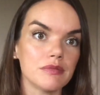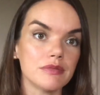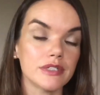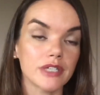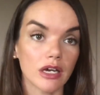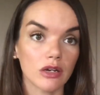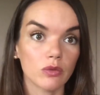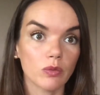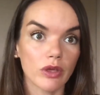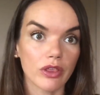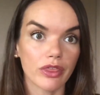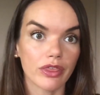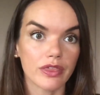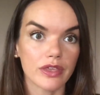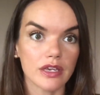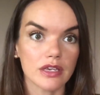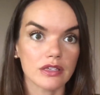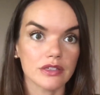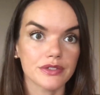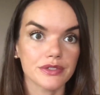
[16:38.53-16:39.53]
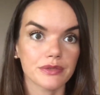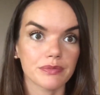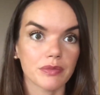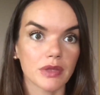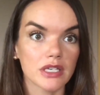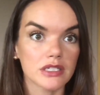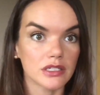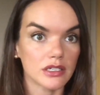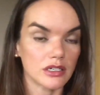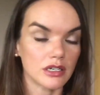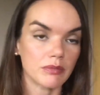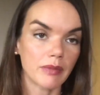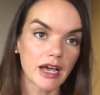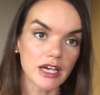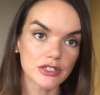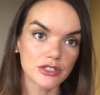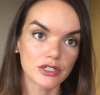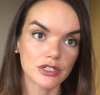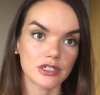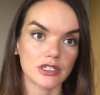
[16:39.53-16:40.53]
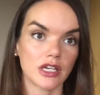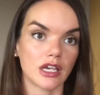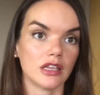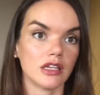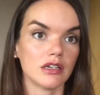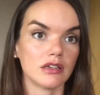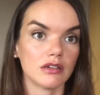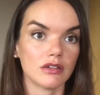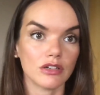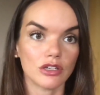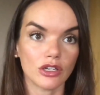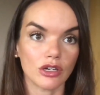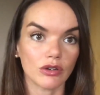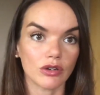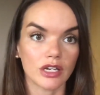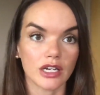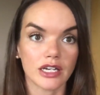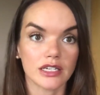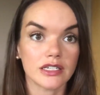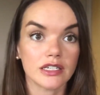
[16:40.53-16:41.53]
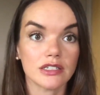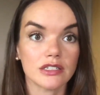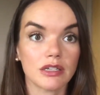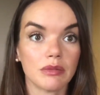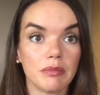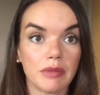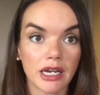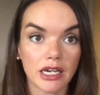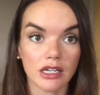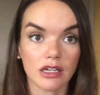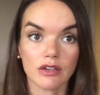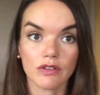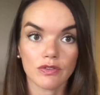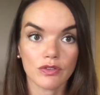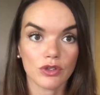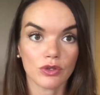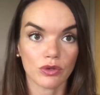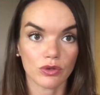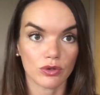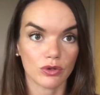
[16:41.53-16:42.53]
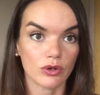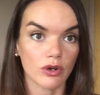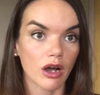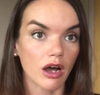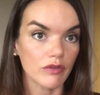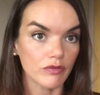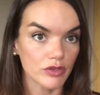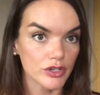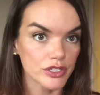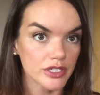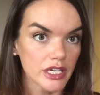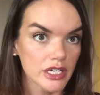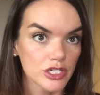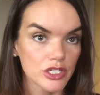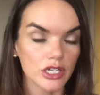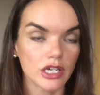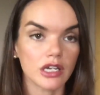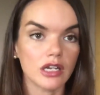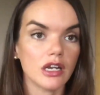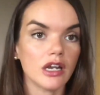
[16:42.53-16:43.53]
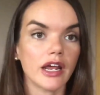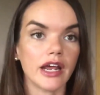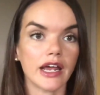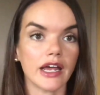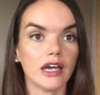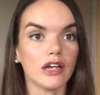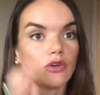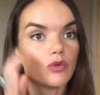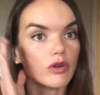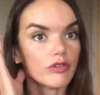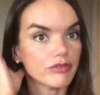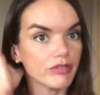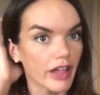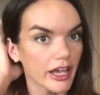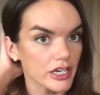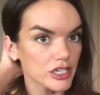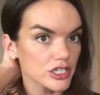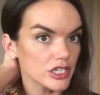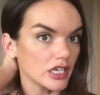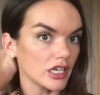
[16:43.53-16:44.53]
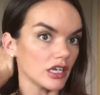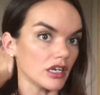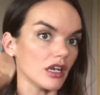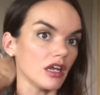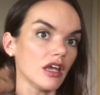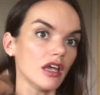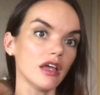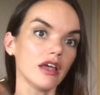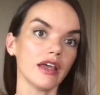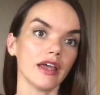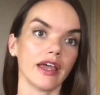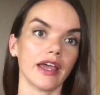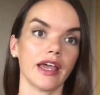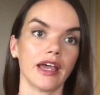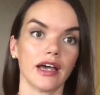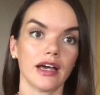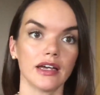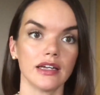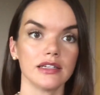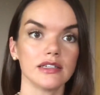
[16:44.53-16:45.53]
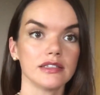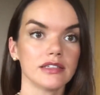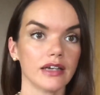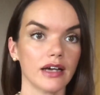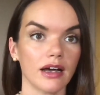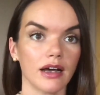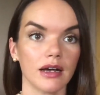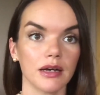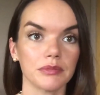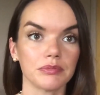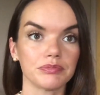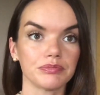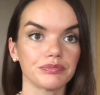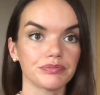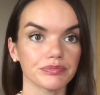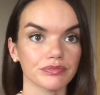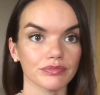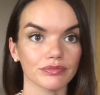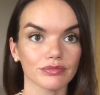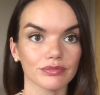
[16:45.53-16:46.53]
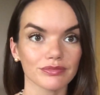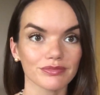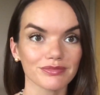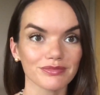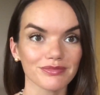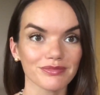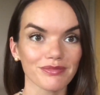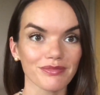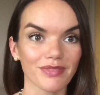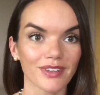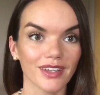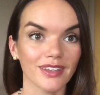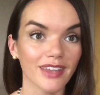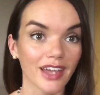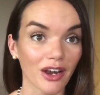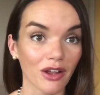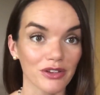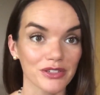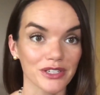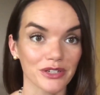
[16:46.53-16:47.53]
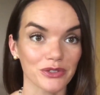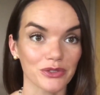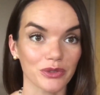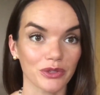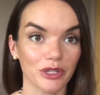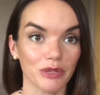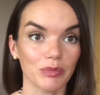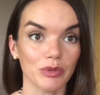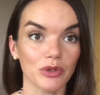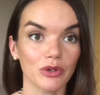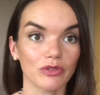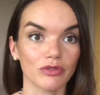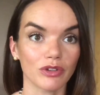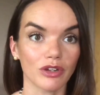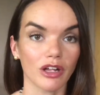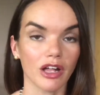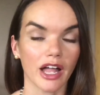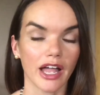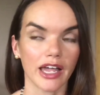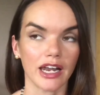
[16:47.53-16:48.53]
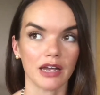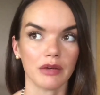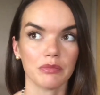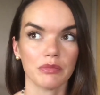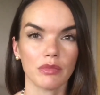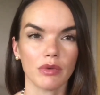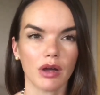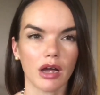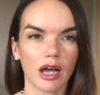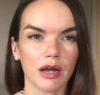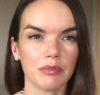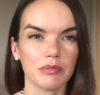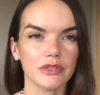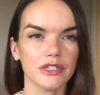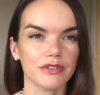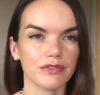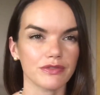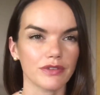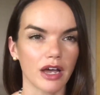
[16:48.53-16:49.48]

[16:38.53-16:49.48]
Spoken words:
done with these ascended masters, and then, you know, connecting to many of you through conversation and reflection, and that all sounds really beautiful. And I'm